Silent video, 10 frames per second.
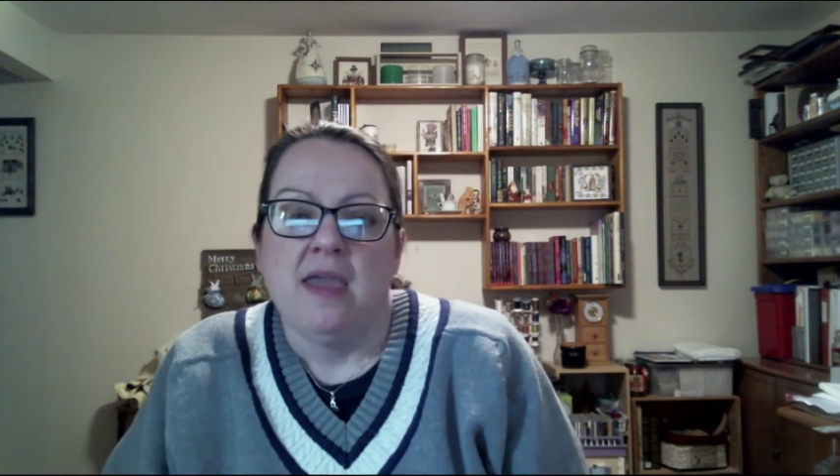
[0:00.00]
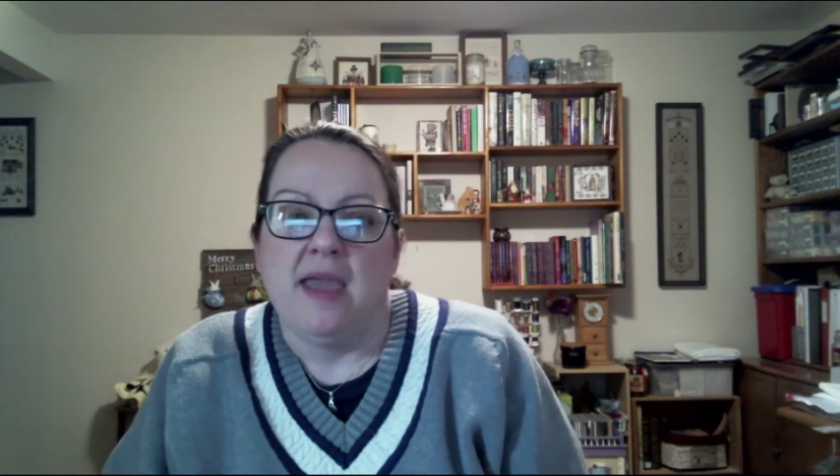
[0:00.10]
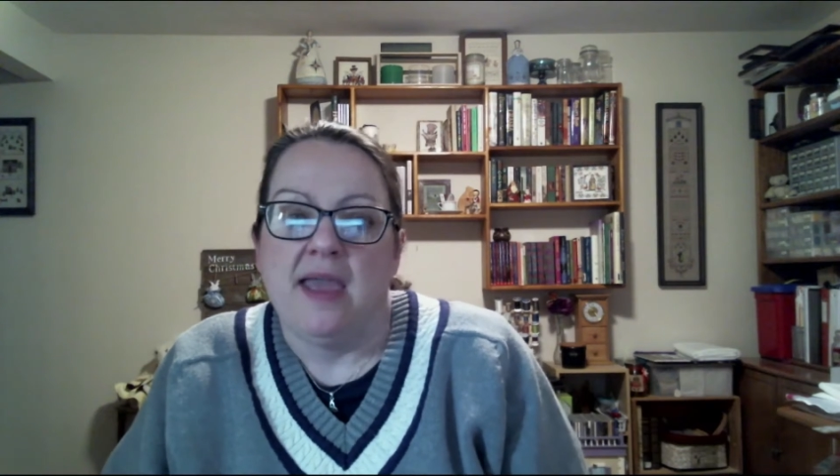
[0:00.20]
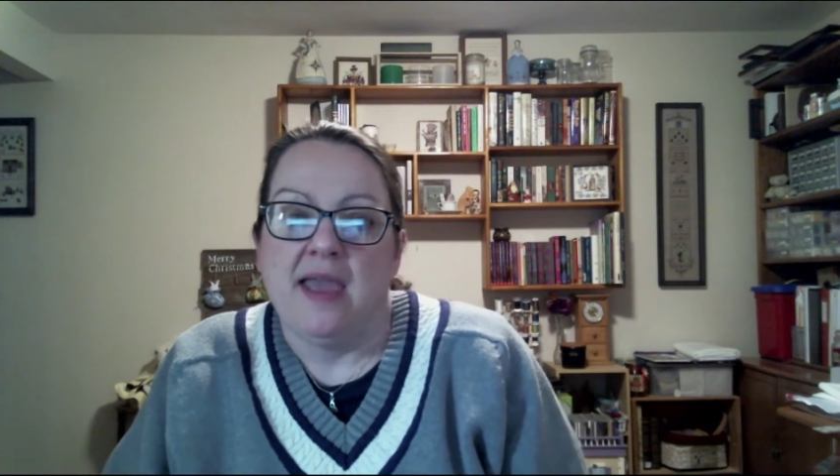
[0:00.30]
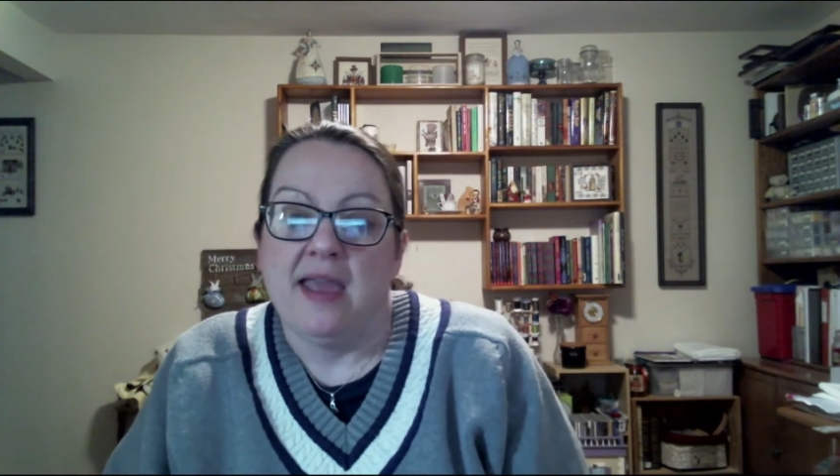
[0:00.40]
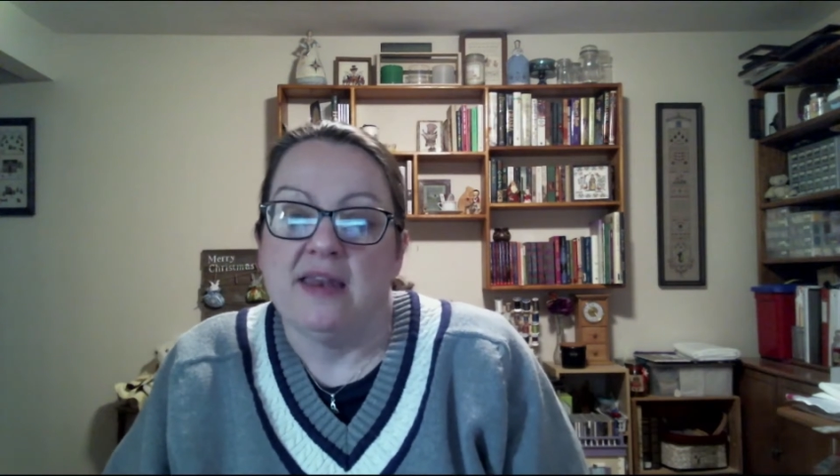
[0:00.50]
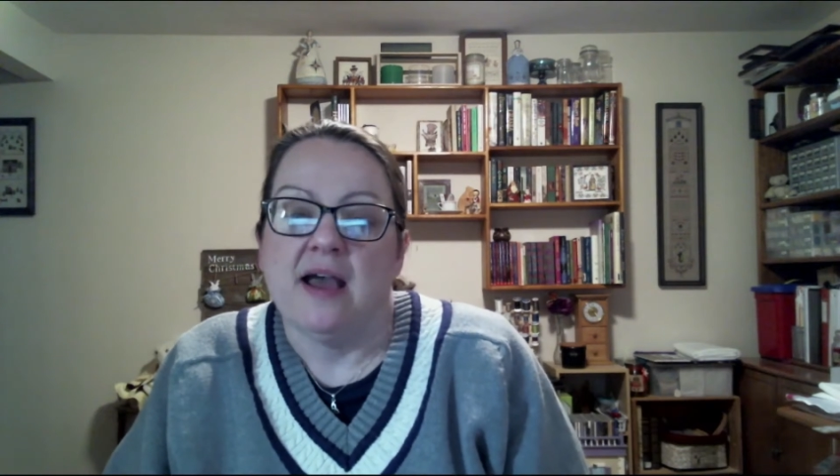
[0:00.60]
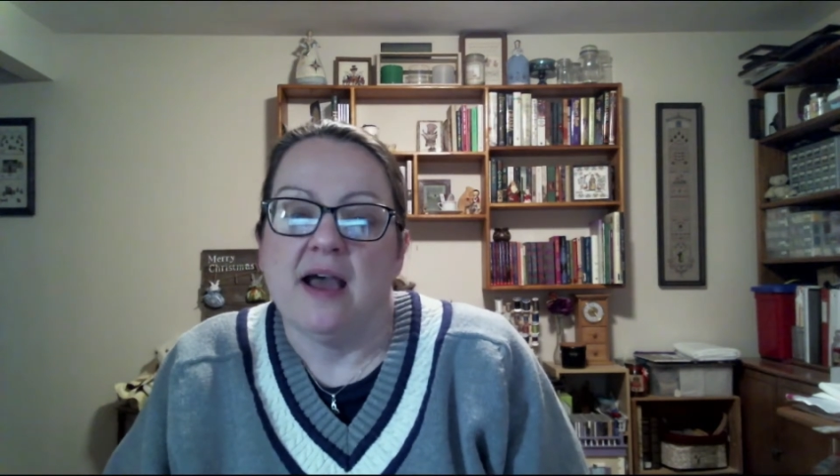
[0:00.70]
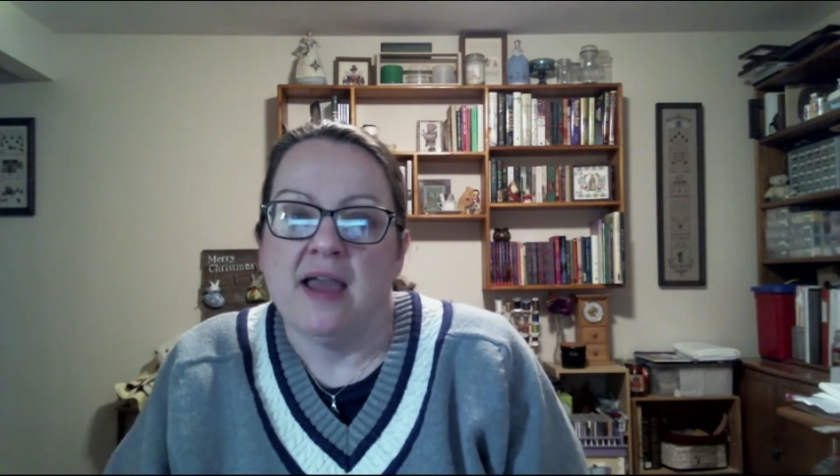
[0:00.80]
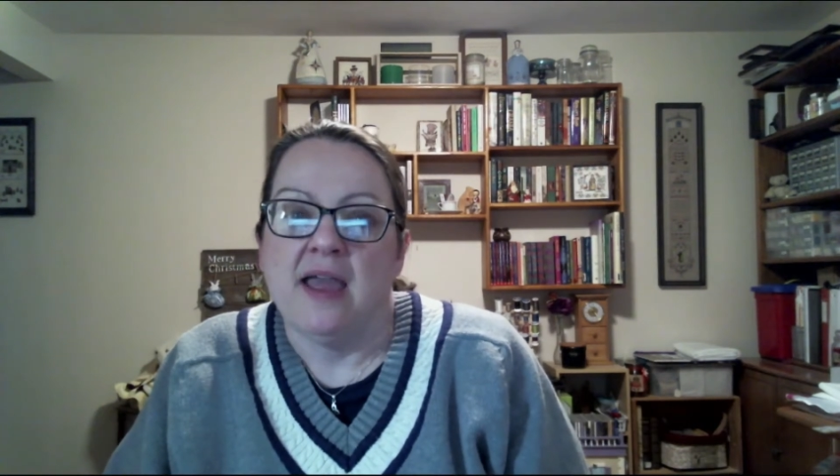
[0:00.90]
And
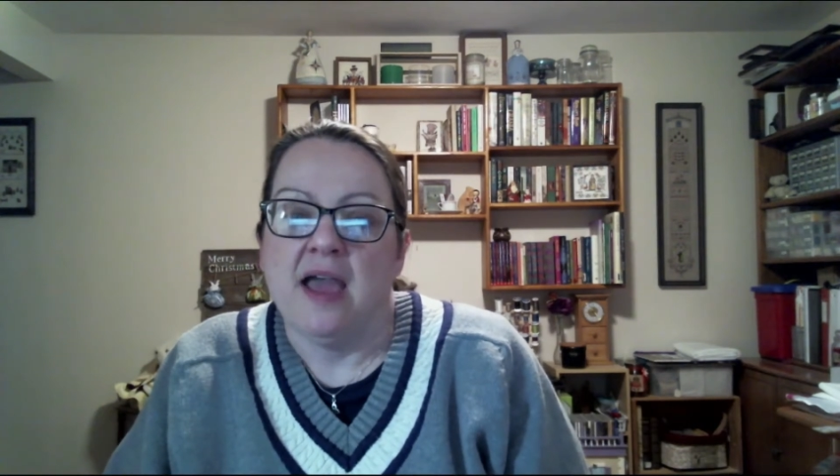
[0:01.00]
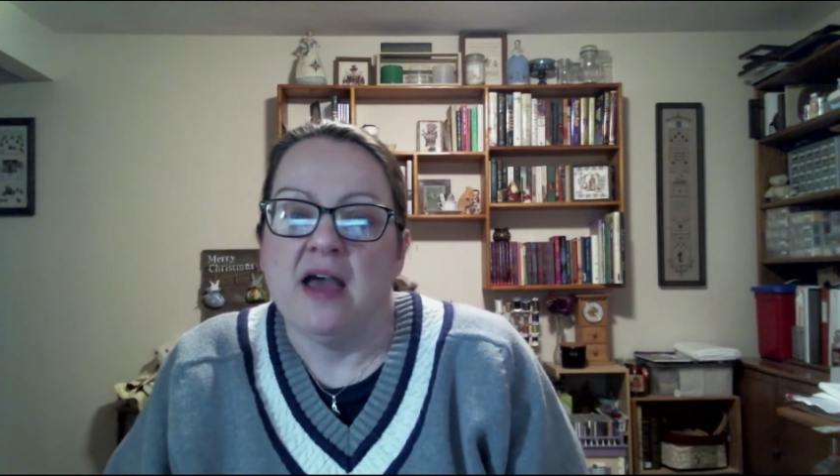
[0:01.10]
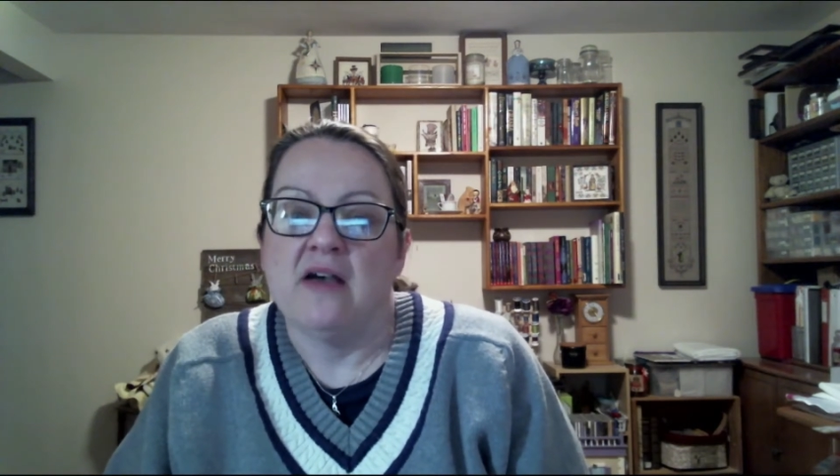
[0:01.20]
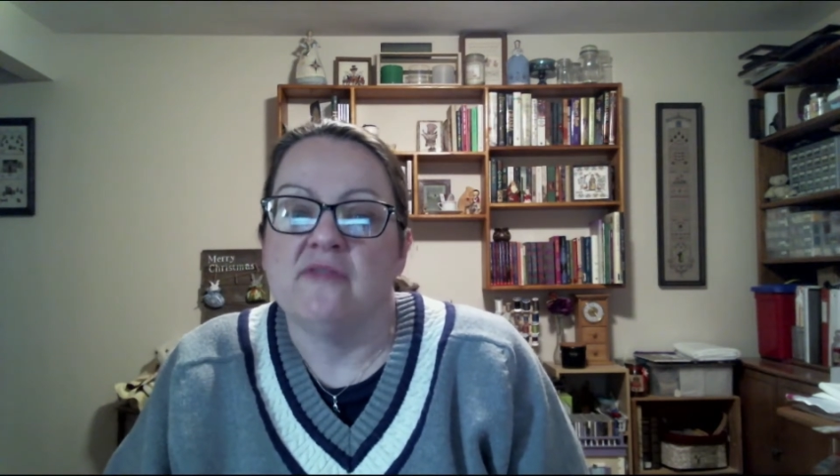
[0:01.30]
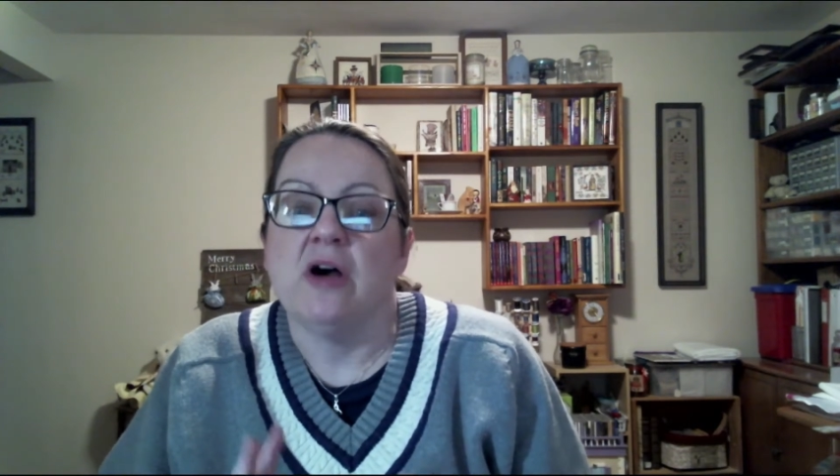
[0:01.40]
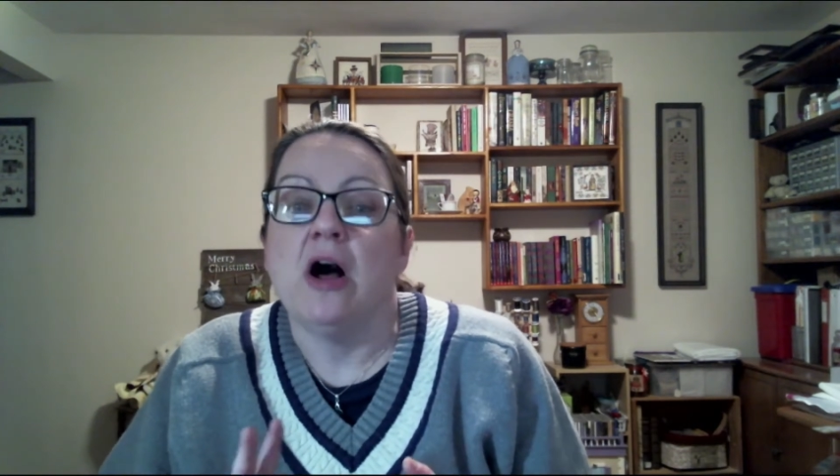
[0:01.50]
I have